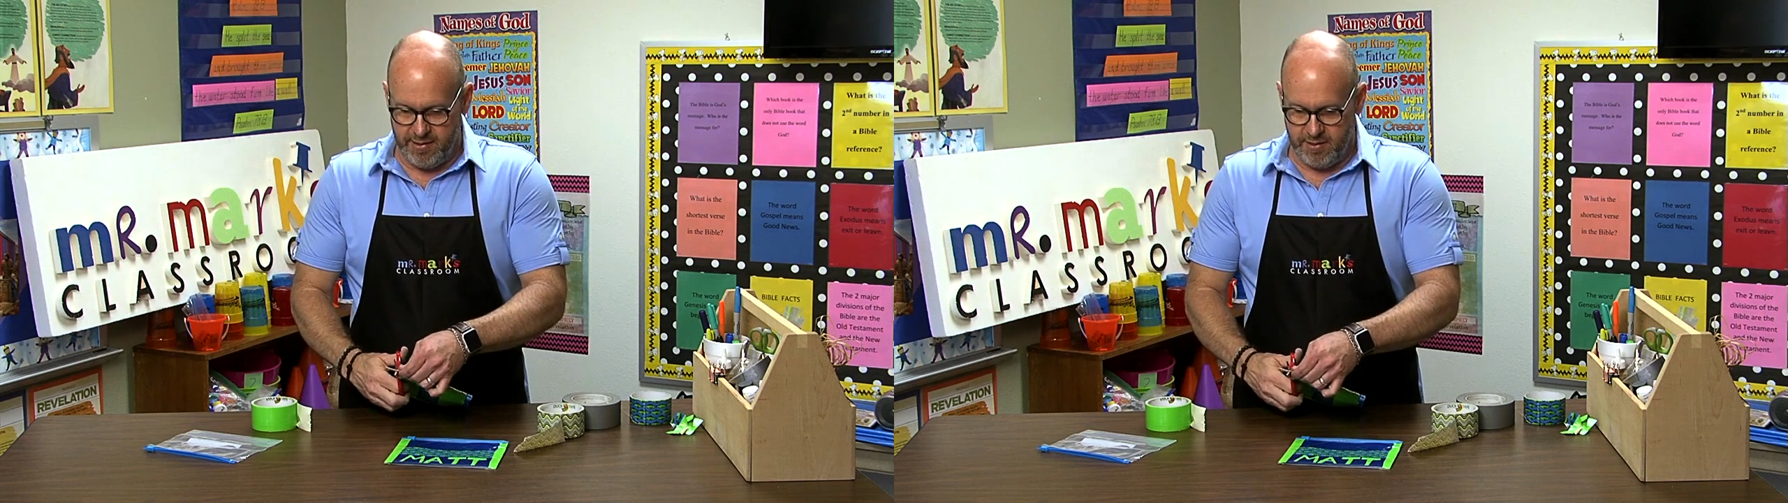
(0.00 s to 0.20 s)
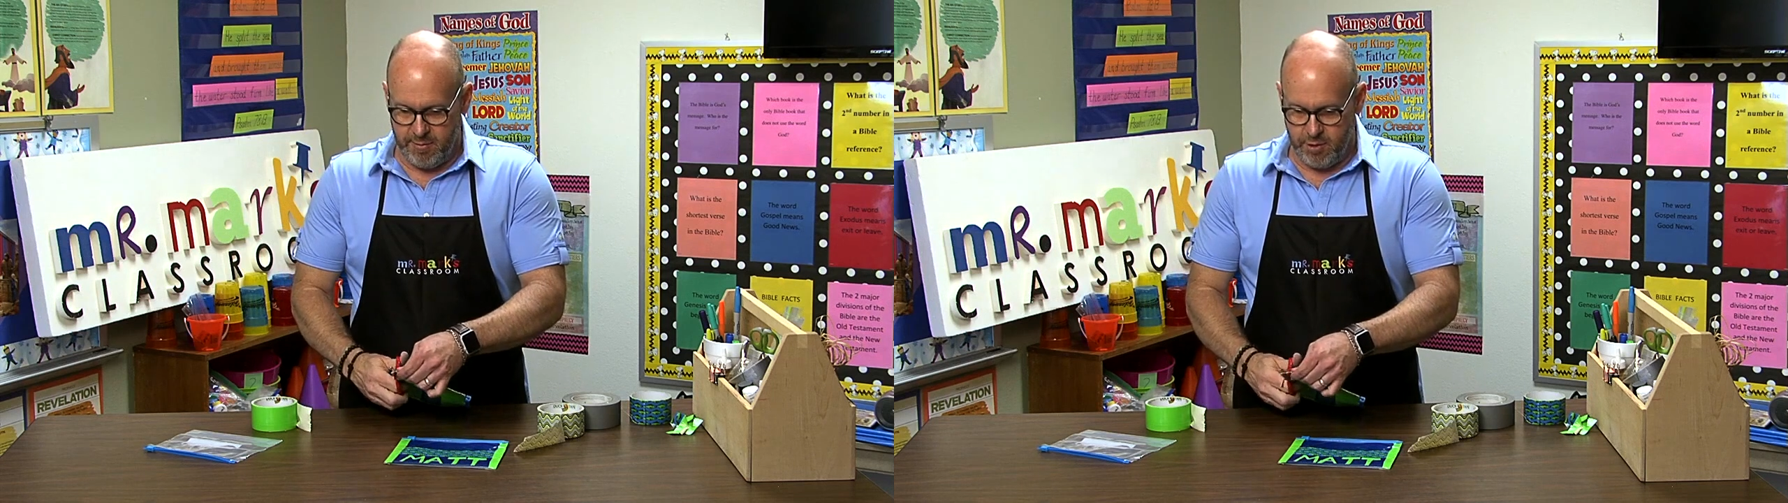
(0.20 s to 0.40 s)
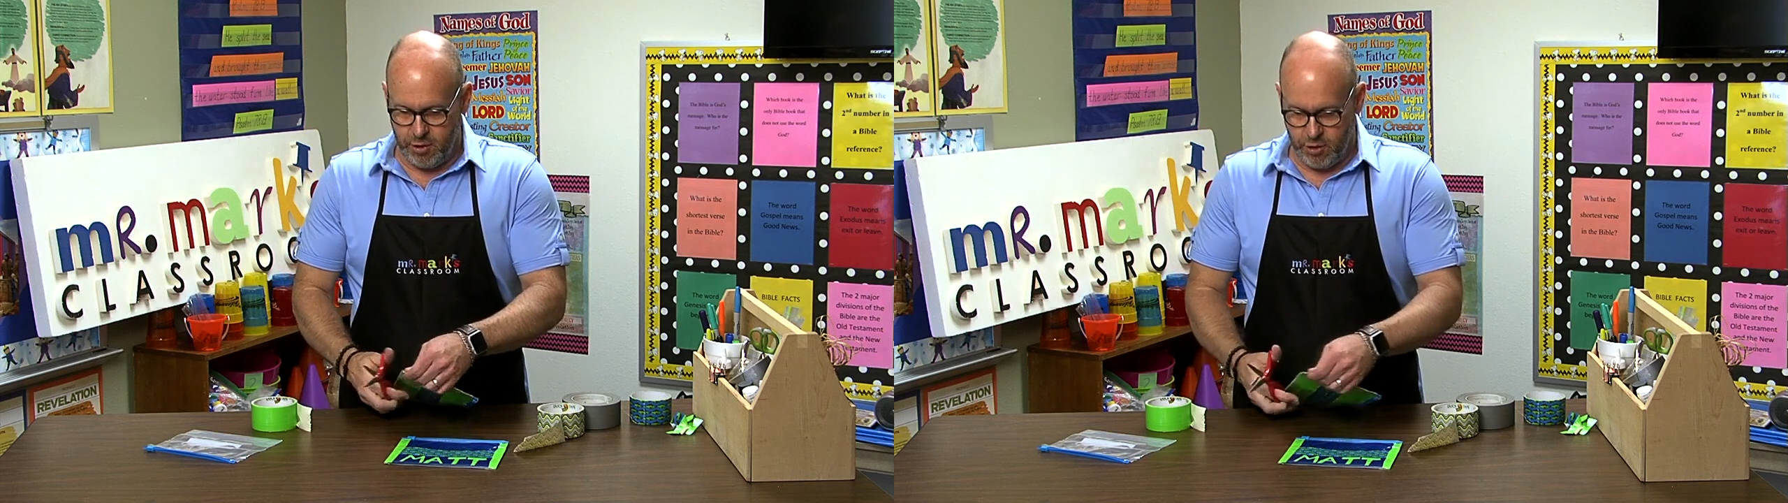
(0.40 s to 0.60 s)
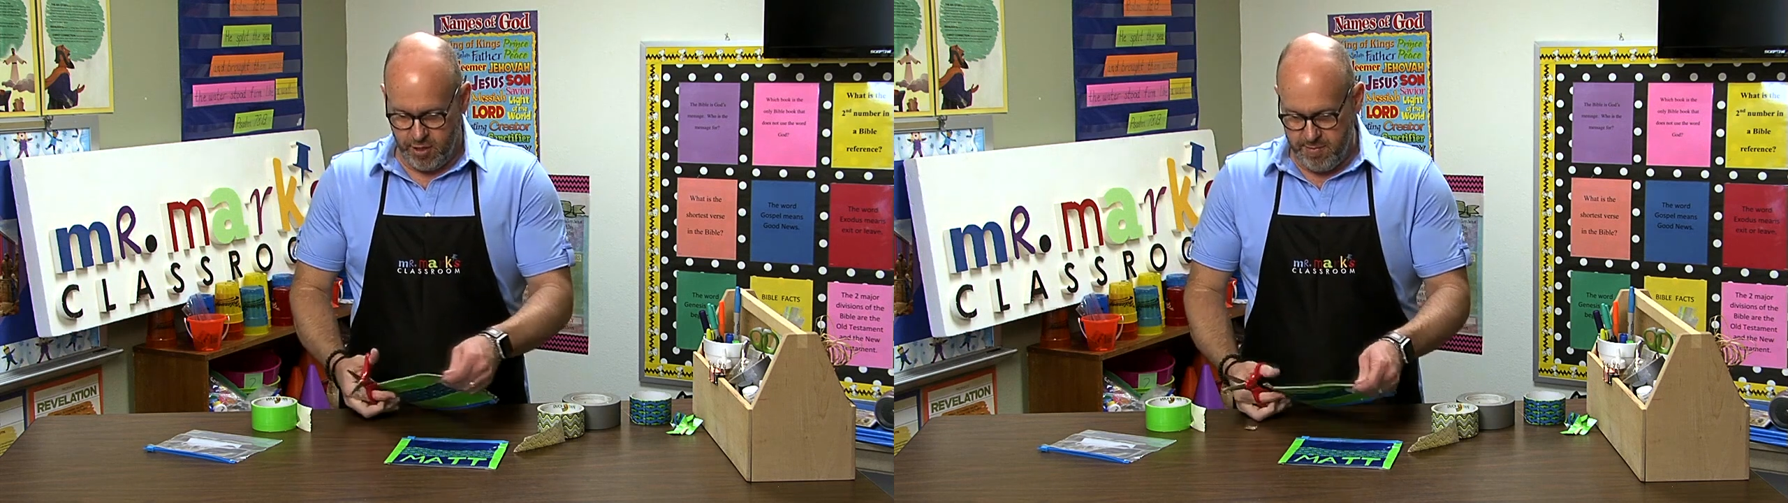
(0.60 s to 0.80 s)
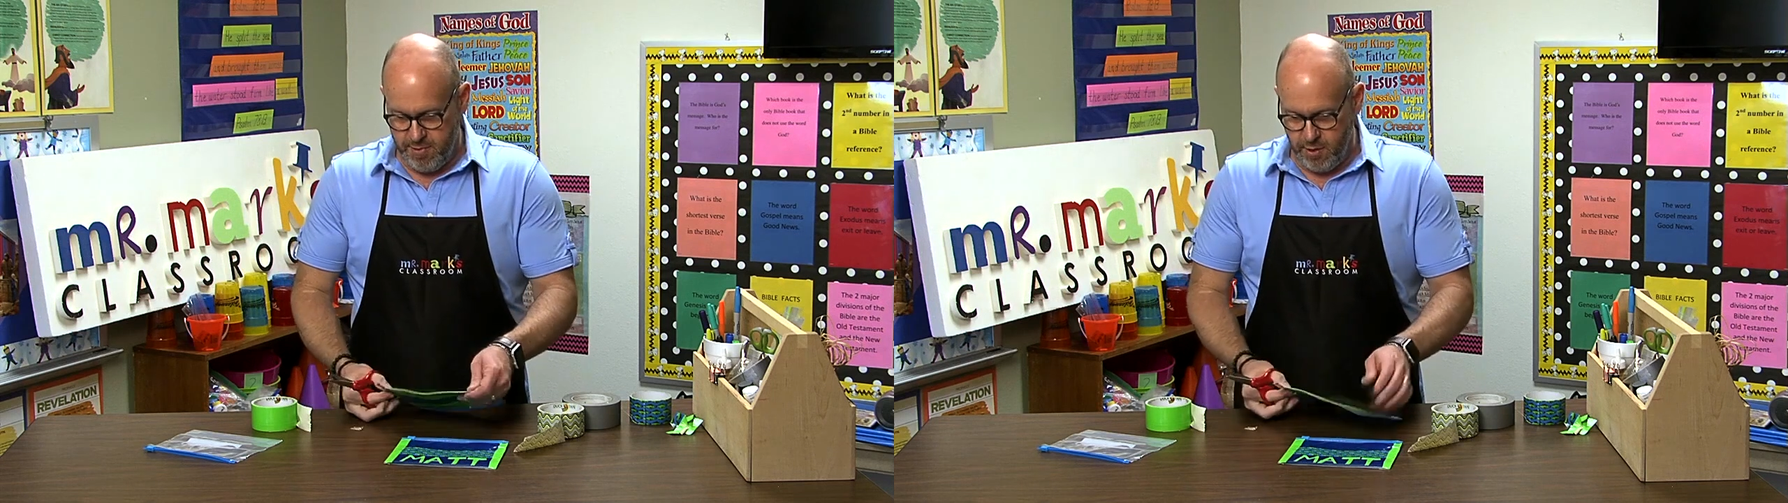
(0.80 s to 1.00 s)
So I'm going to
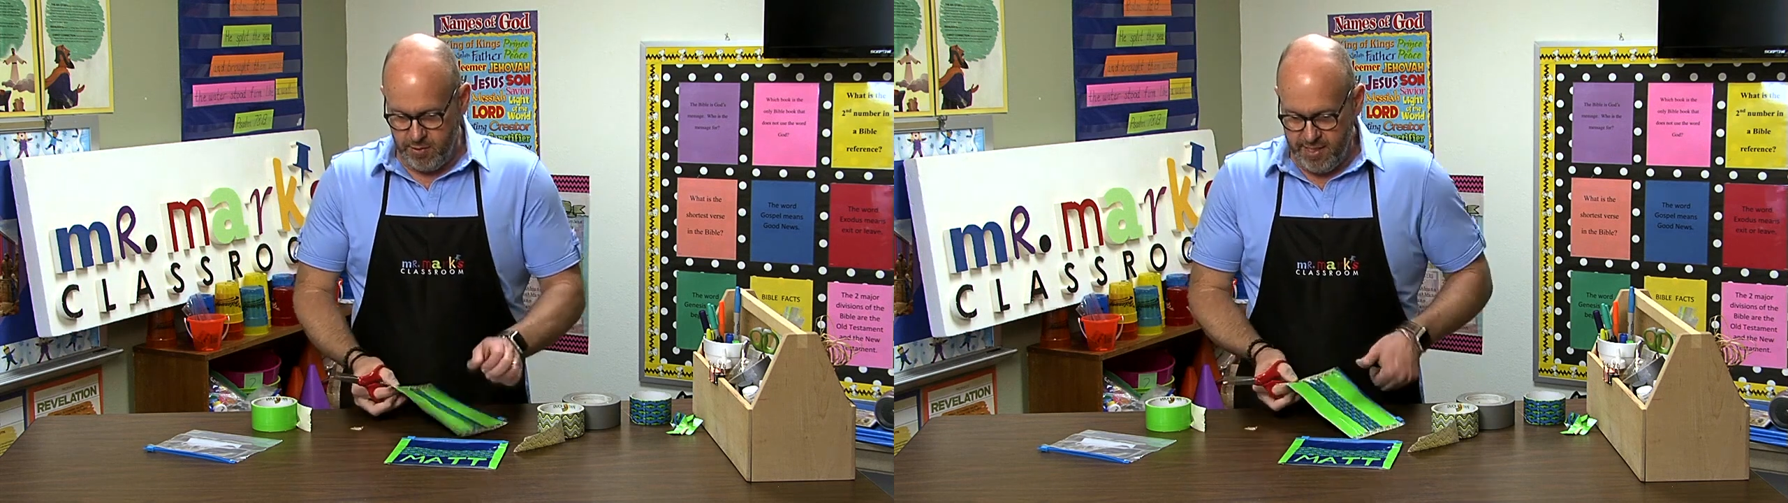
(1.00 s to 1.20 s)
trim those